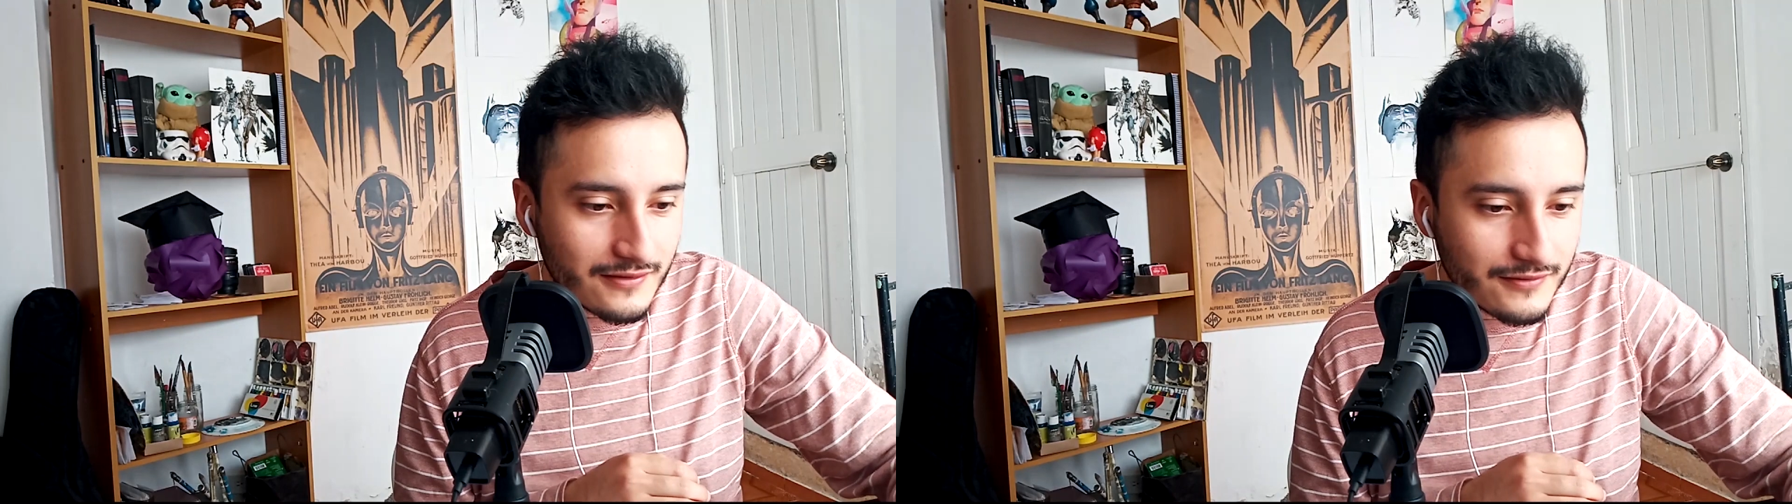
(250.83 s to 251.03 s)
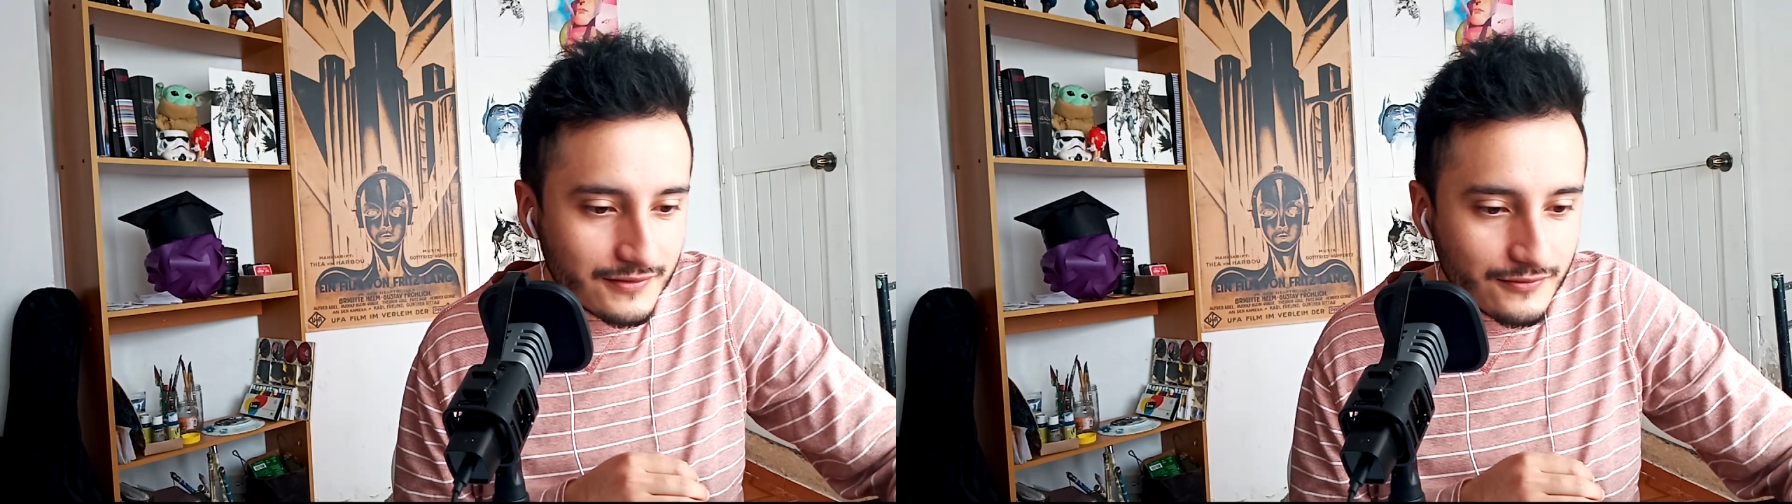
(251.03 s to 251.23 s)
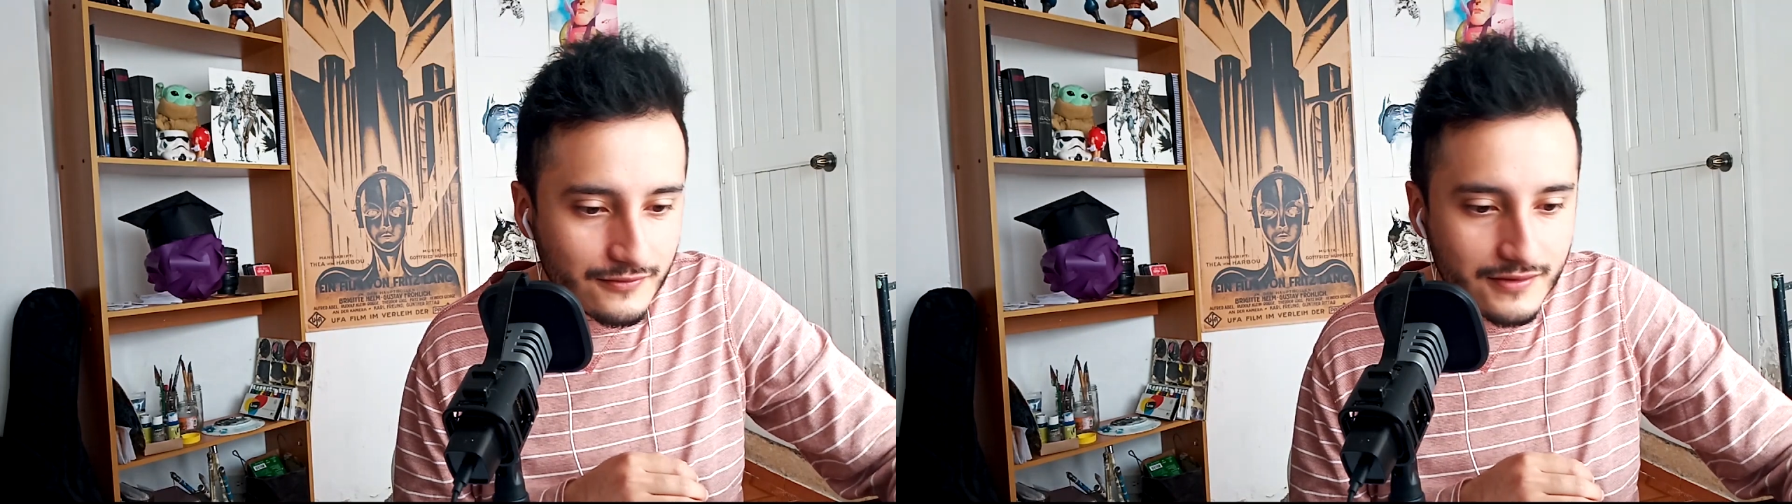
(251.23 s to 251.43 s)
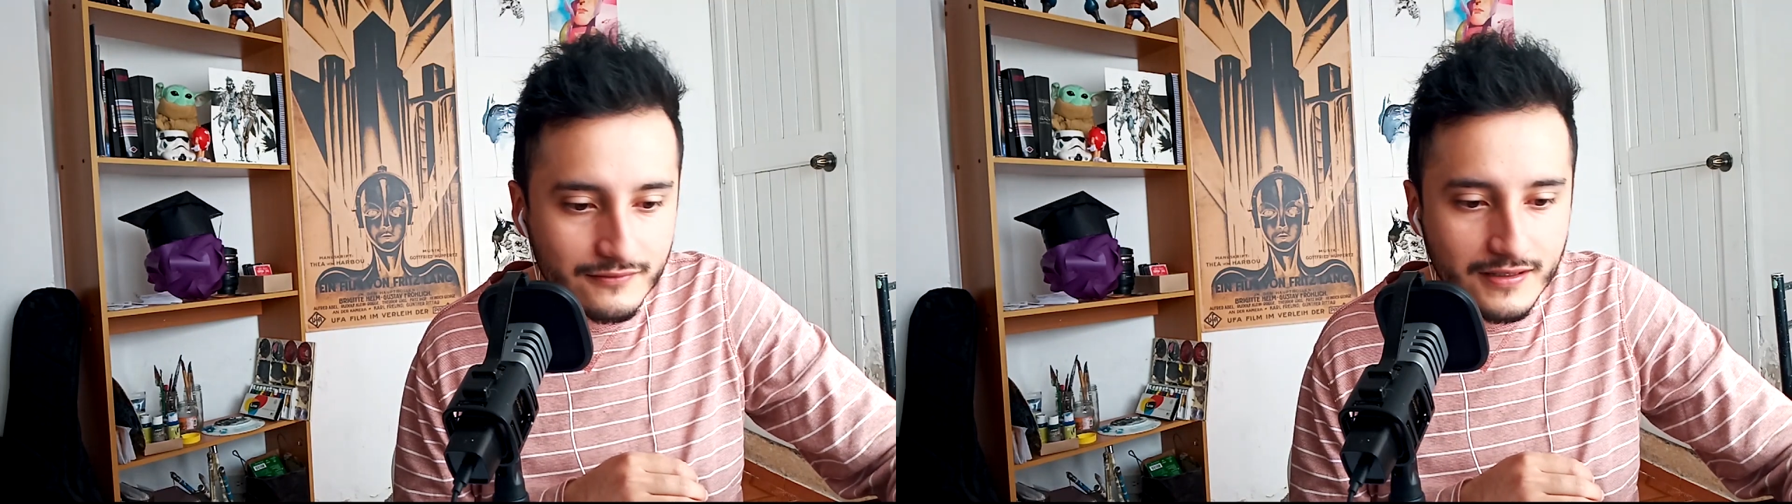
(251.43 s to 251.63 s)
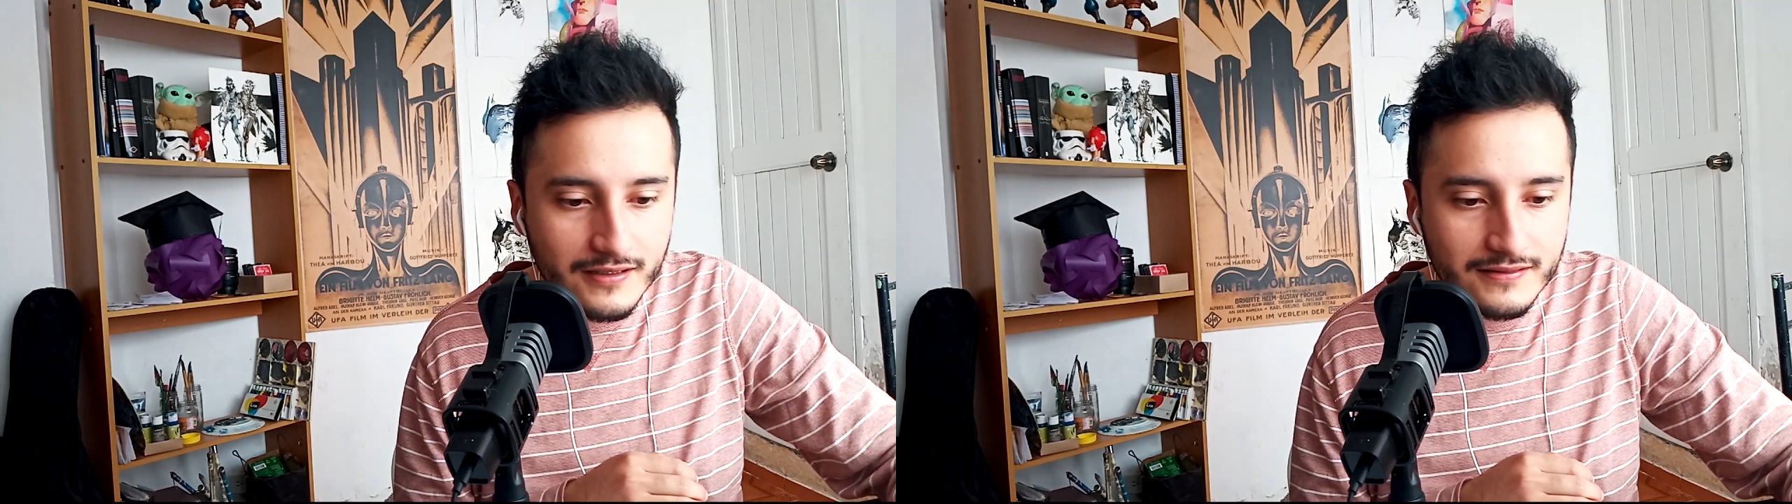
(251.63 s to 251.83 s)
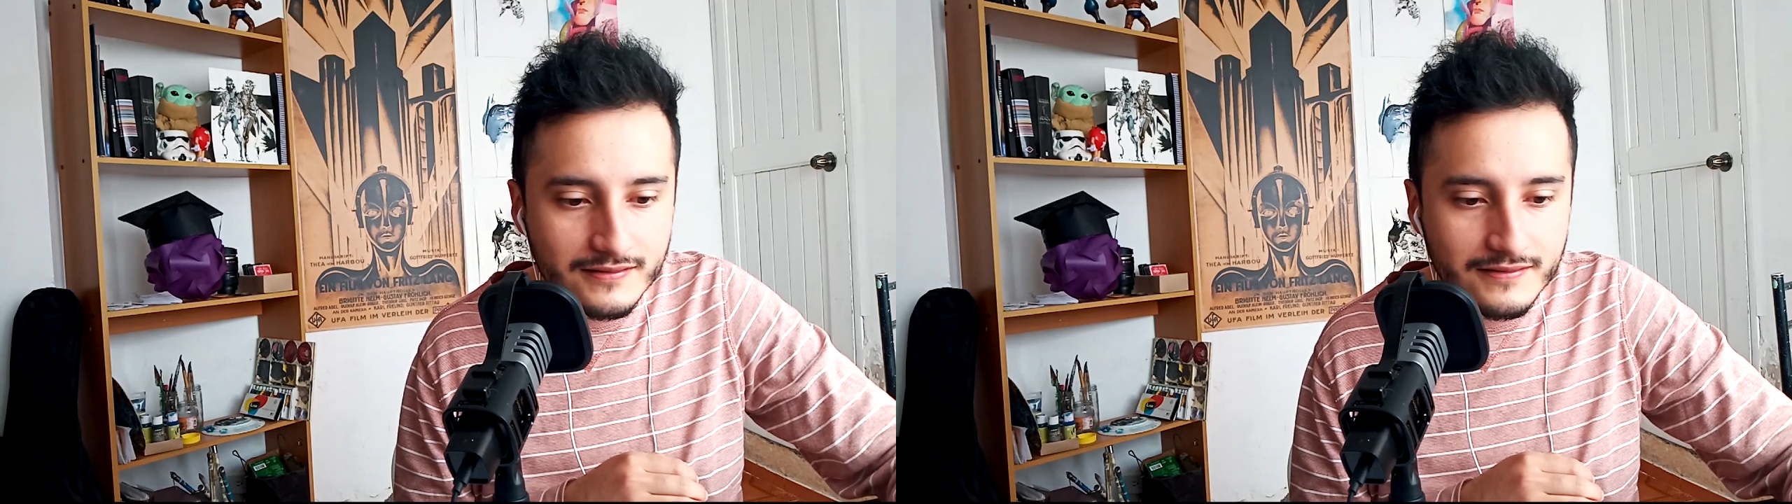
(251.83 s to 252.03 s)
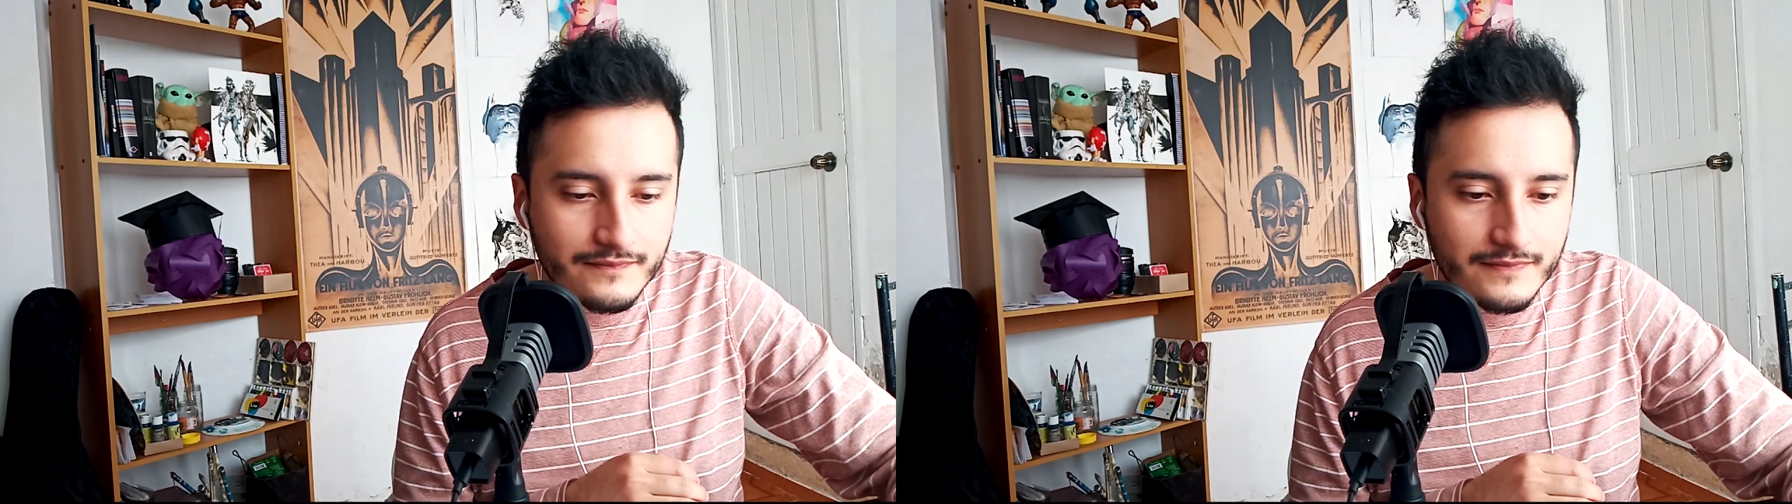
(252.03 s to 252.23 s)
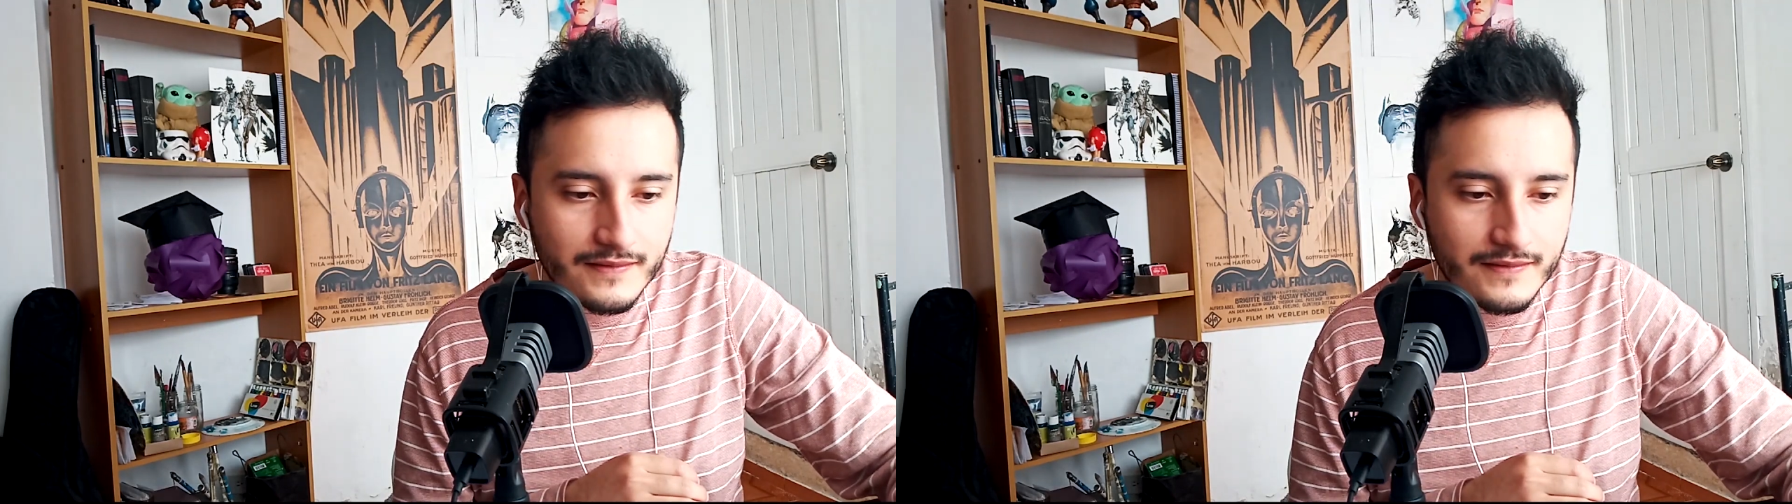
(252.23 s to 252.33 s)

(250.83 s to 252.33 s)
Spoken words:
are going to reunite.